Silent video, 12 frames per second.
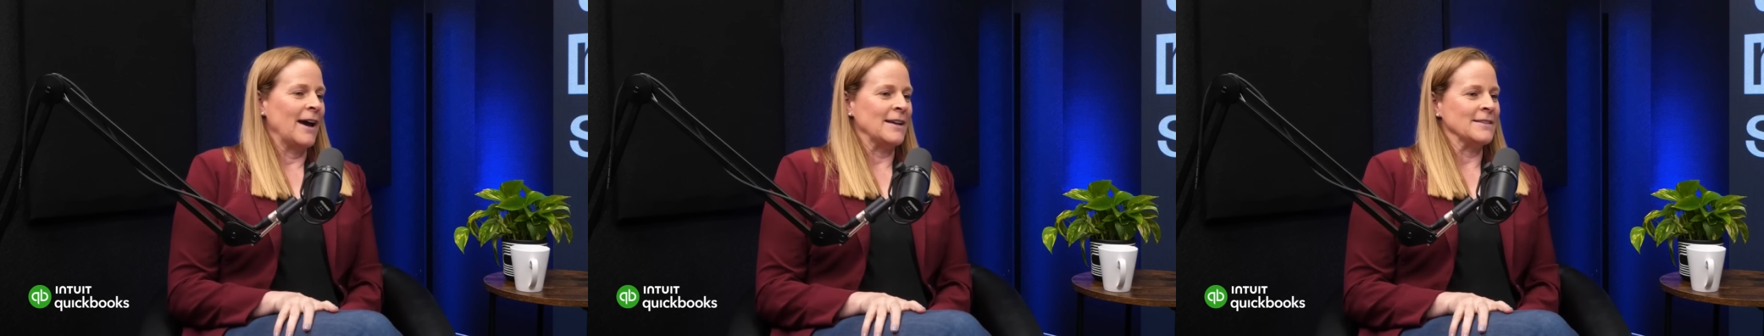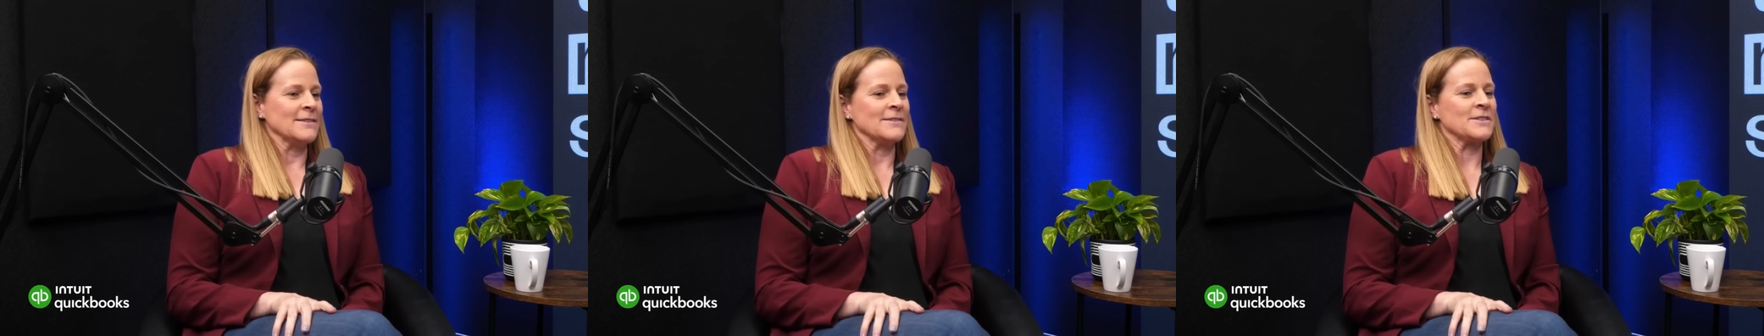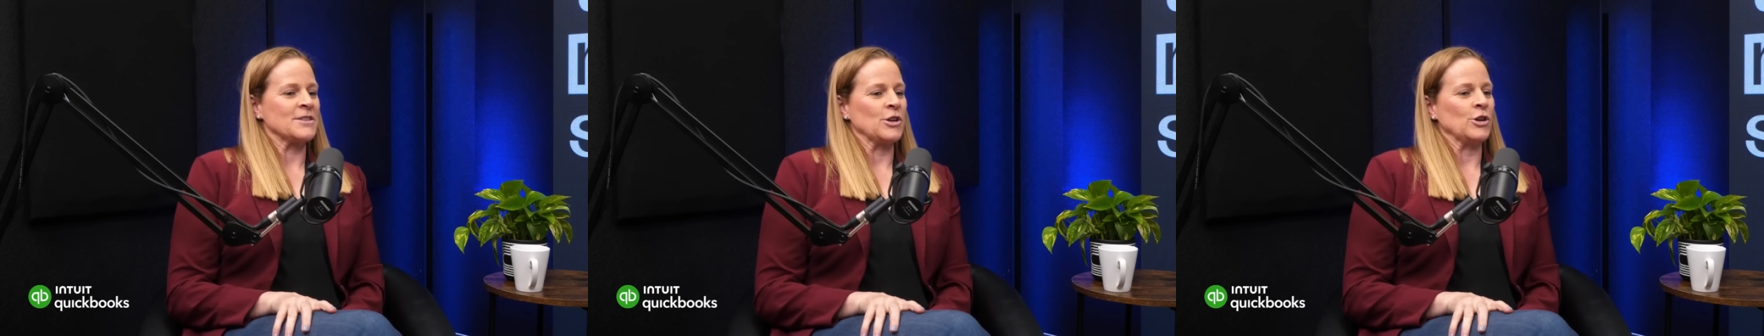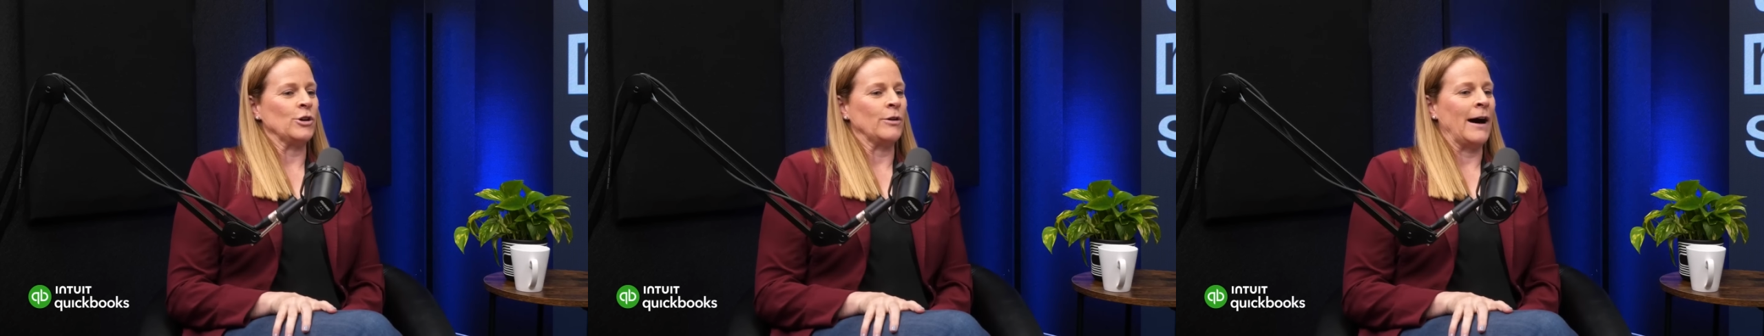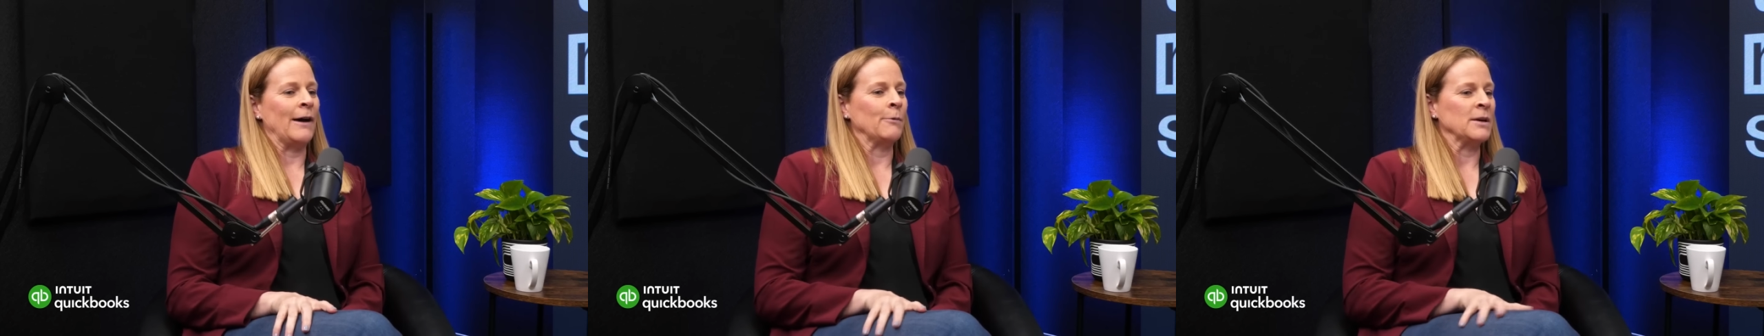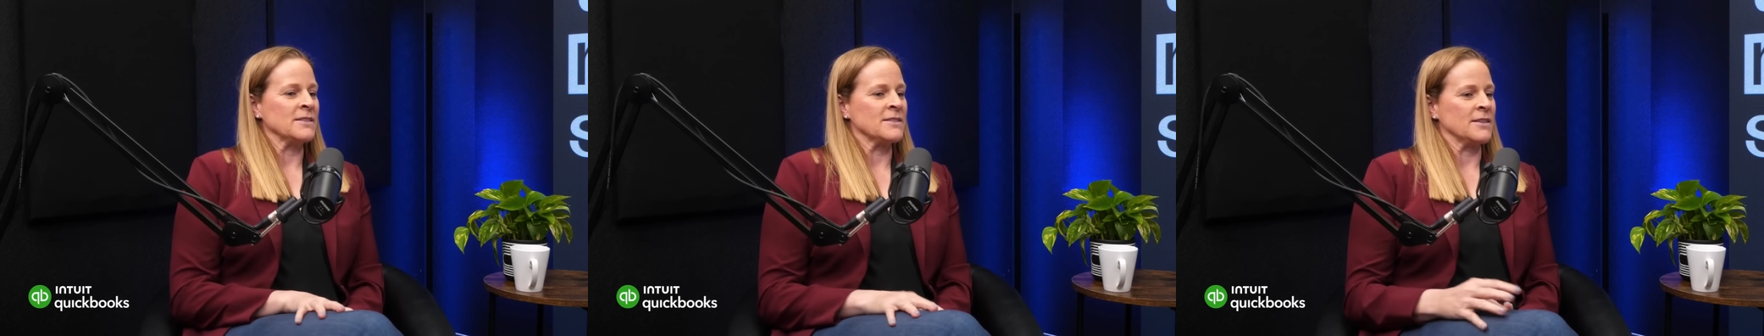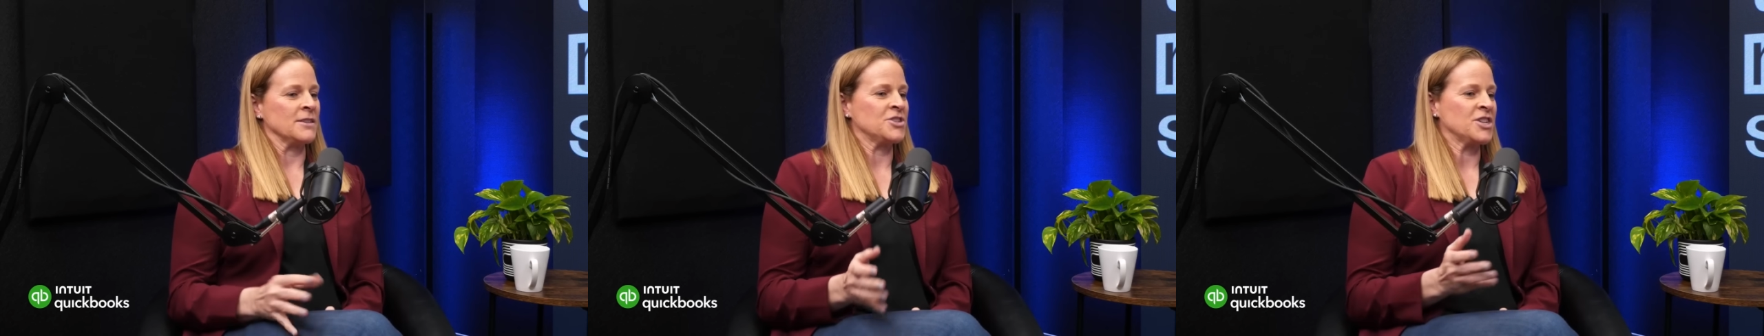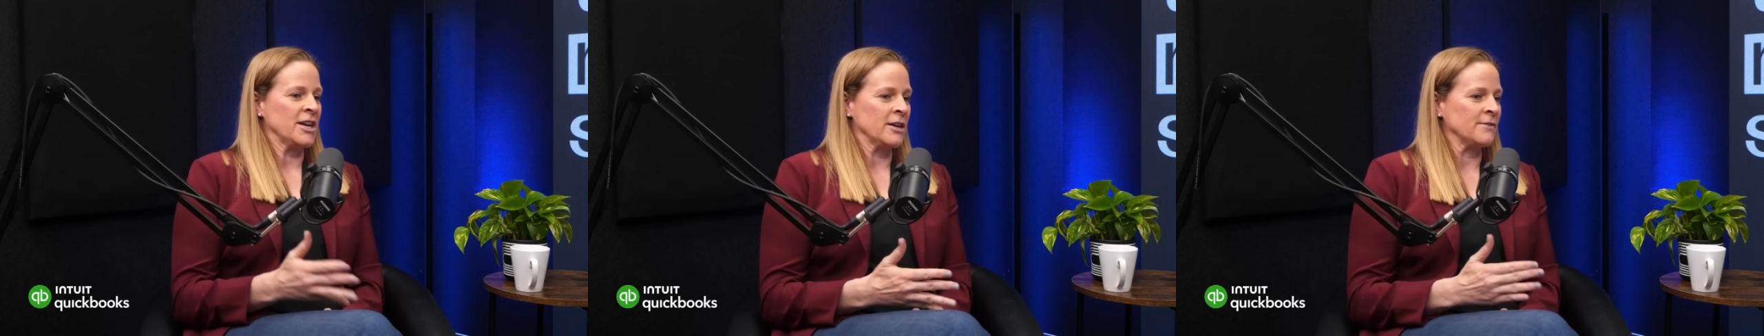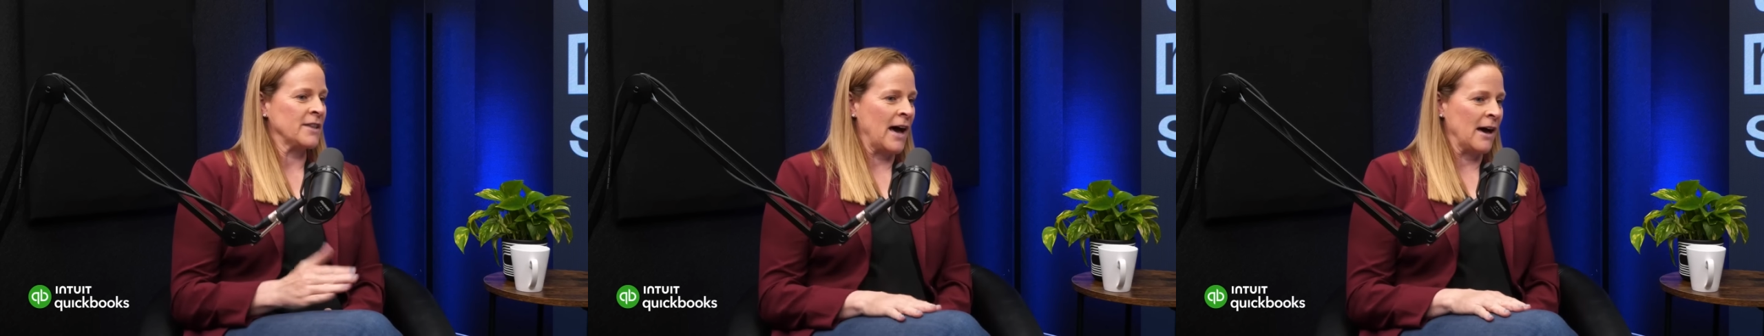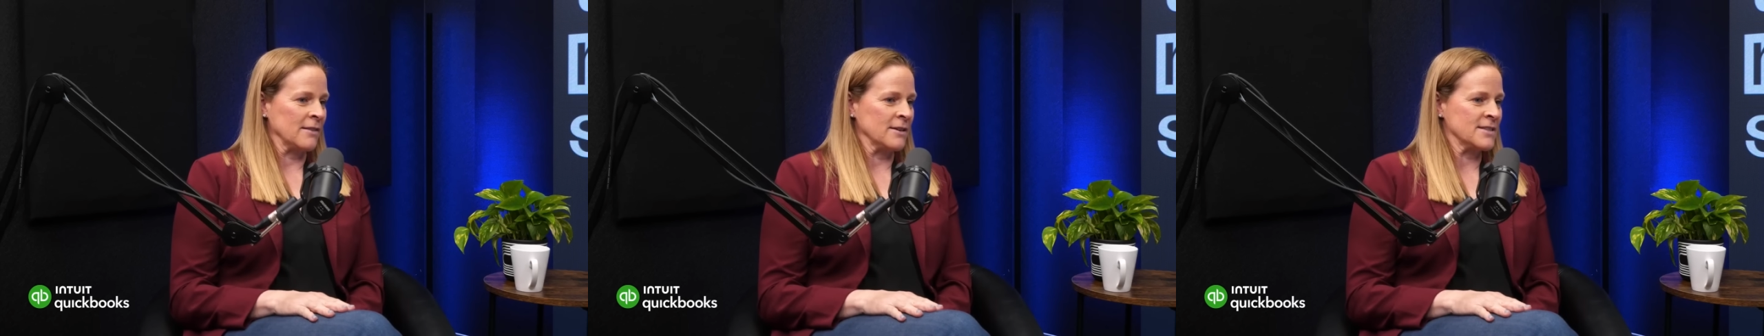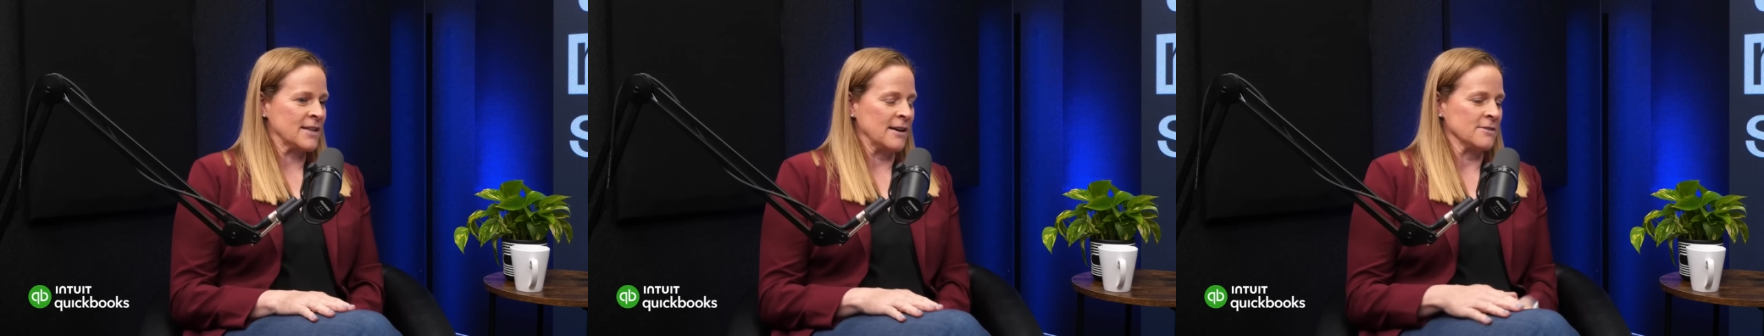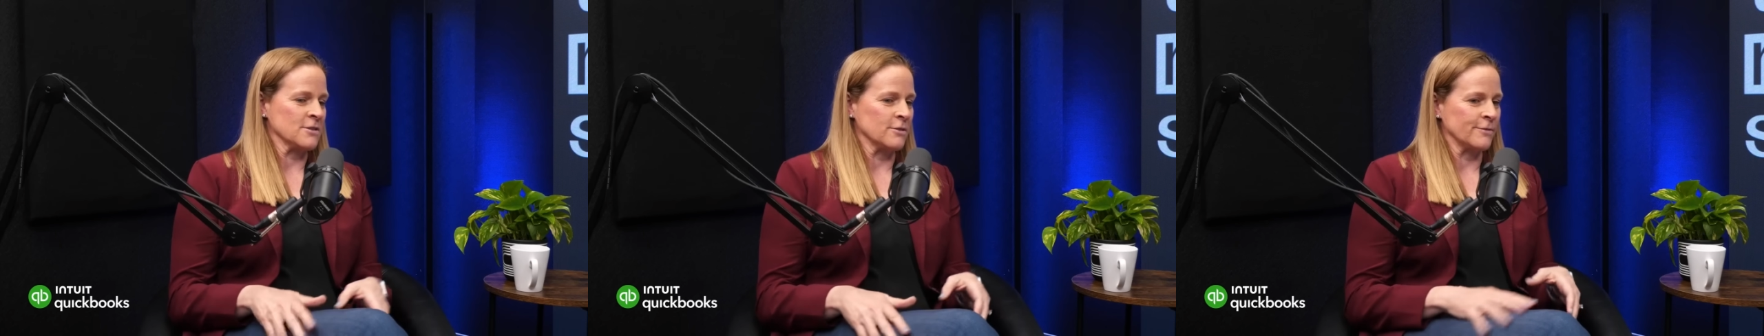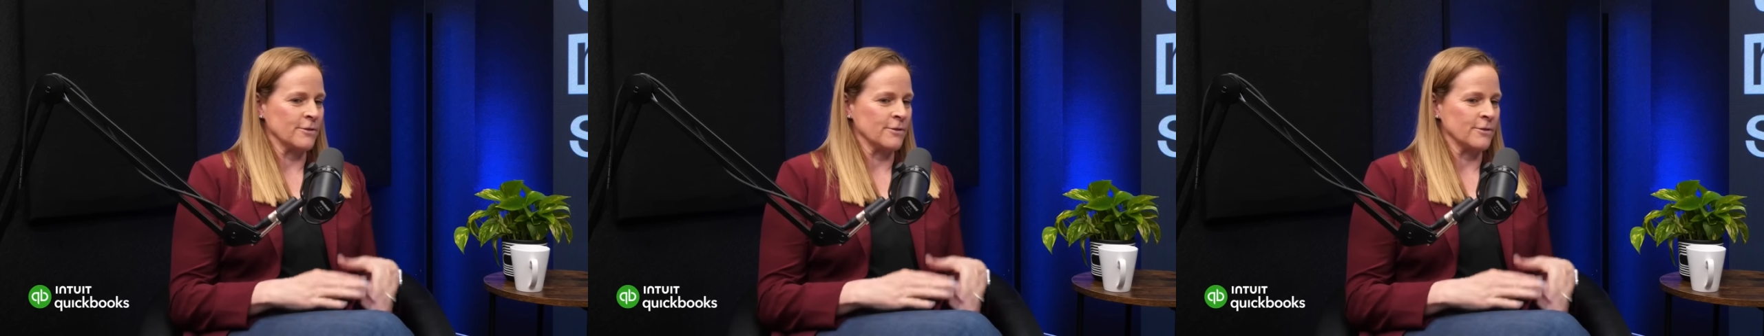And so I went to the chair of the Athletes Council.